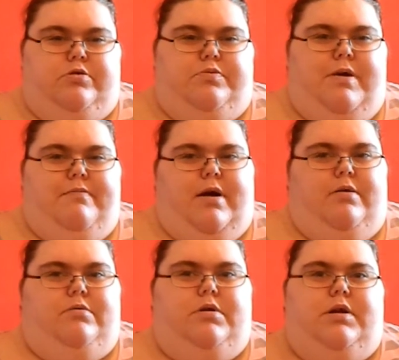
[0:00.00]
went
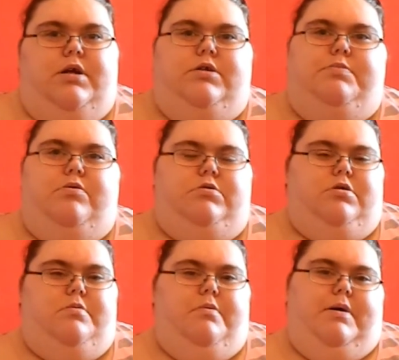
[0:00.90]
round and I spoke
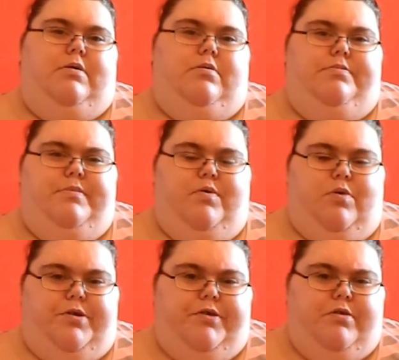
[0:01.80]
to them about me
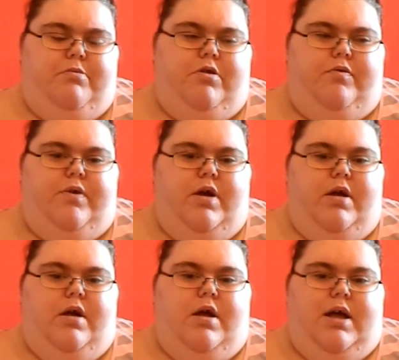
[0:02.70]
wanting to move.
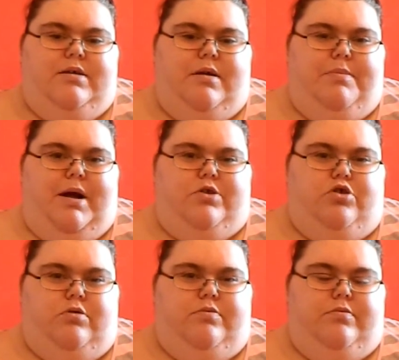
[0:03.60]
I said, but I
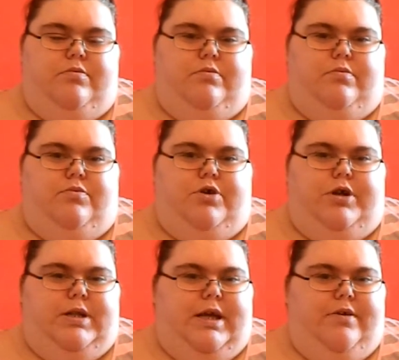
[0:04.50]
don't want
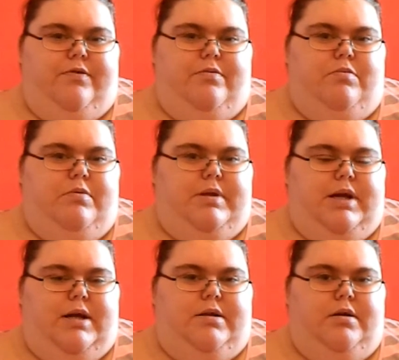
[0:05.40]
to leave mum and
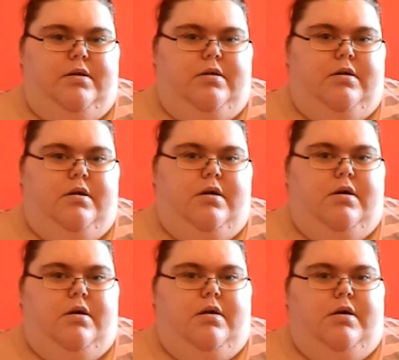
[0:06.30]
dad,
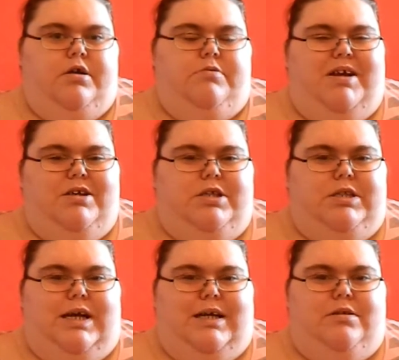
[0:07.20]
especially
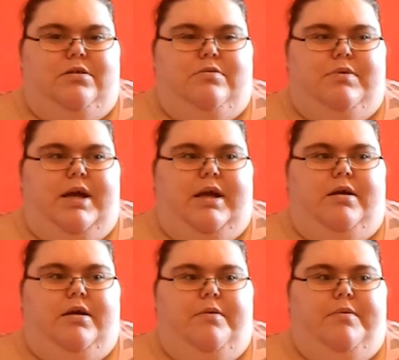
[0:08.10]
dad, the way
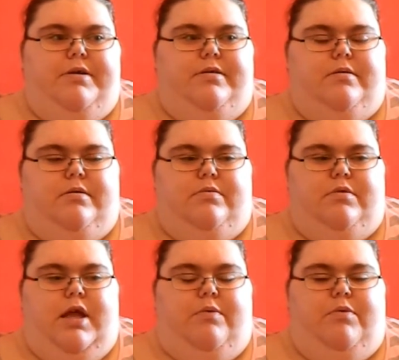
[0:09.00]
he was
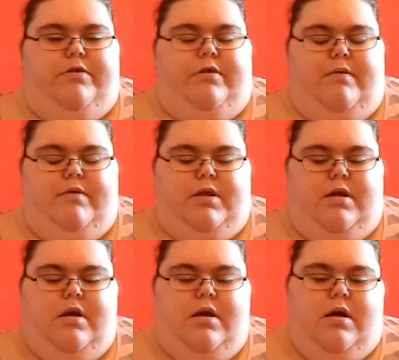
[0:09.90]
and
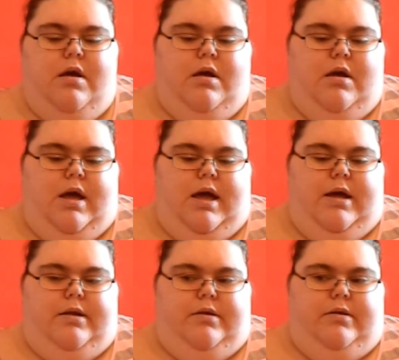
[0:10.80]
everything.
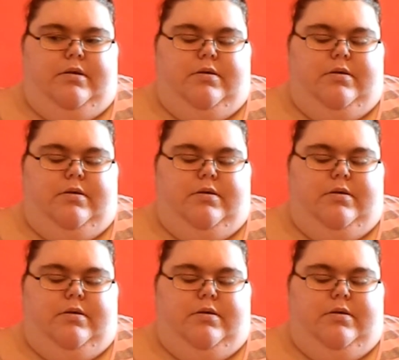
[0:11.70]
And